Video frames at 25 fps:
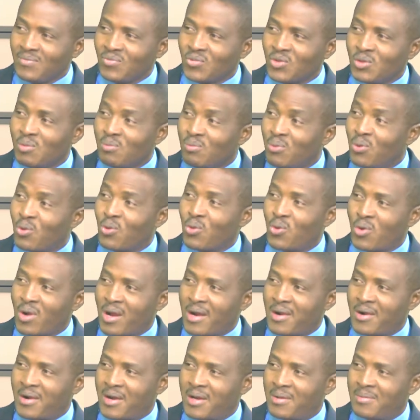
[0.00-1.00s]
Boko
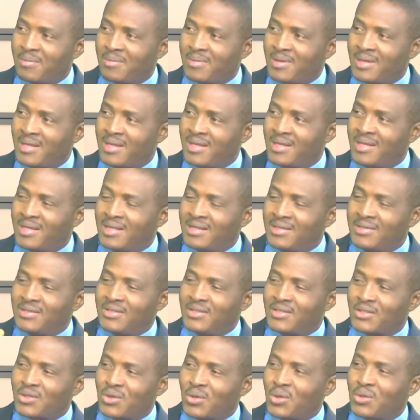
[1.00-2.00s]
Haram,
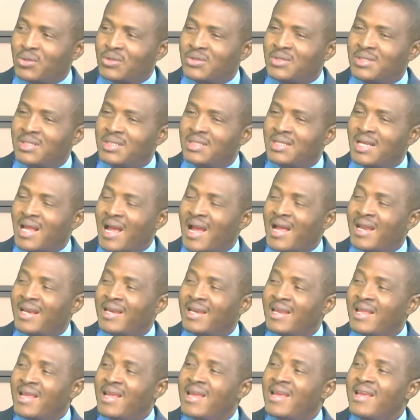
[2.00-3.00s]
discussing an
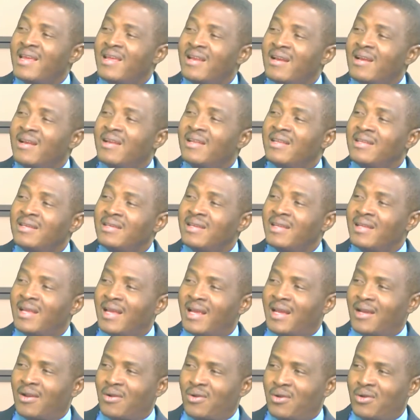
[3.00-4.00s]
ailing
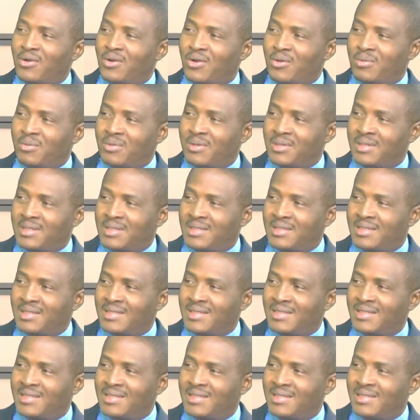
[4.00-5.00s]
economy,
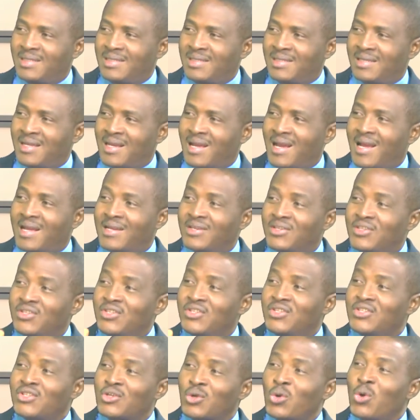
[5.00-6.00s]
and
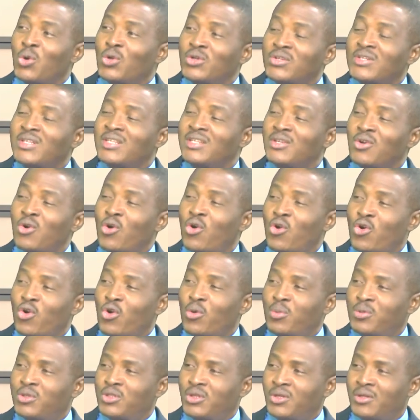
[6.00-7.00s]
discussing
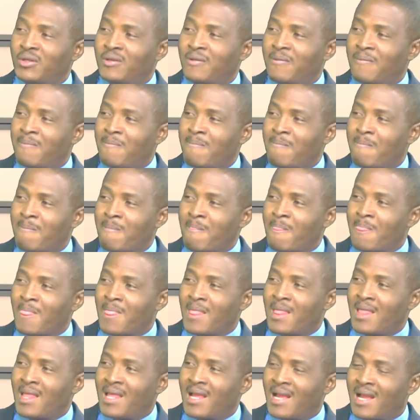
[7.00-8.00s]
corruption.
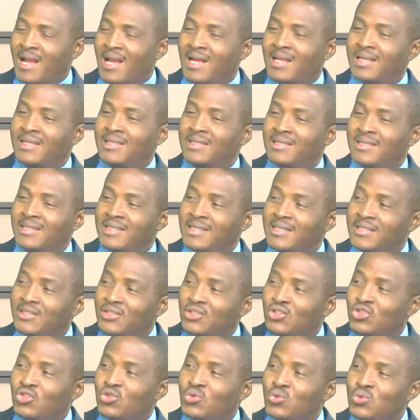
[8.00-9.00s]
And in
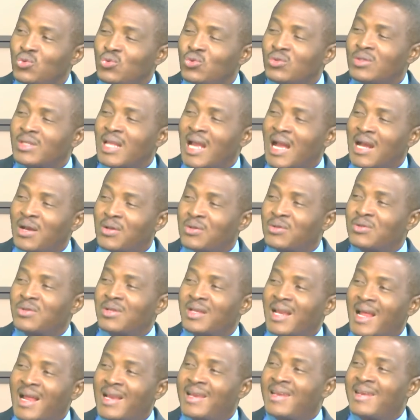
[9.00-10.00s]

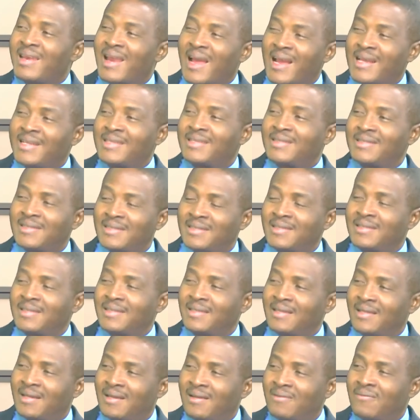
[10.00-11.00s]
2019,
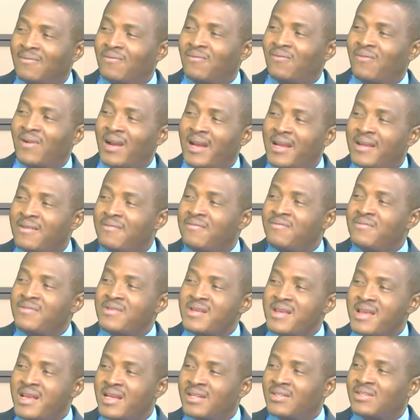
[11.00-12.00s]
5
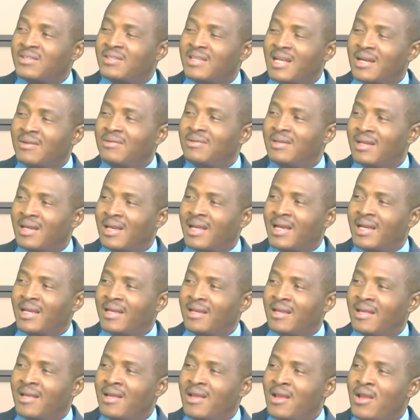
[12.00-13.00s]
years down the line,
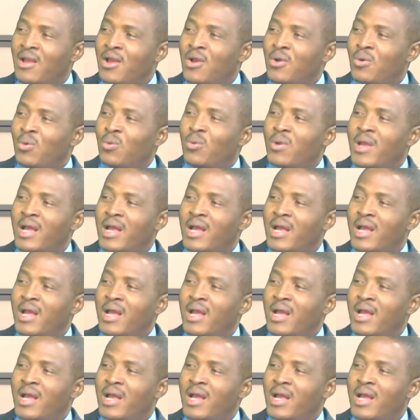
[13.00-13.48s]
we are